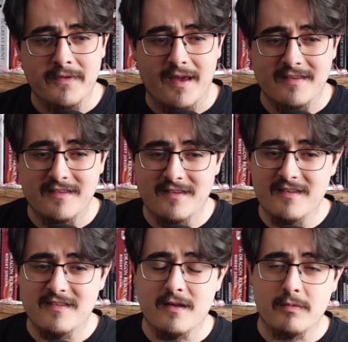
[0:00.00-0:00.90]
and since
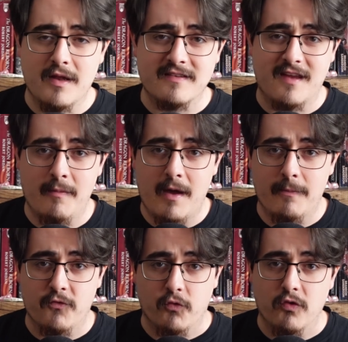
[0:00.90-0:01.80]
this subclass came out
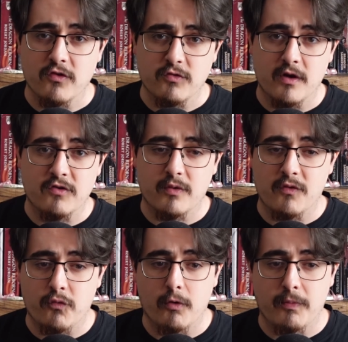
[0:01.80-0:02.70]
before the
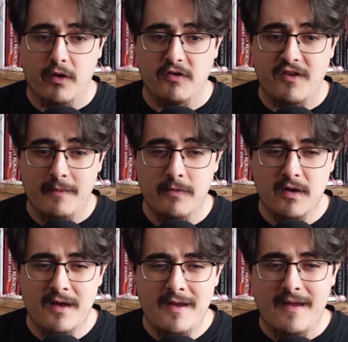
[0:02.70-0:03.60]
2024 Player's Handbook,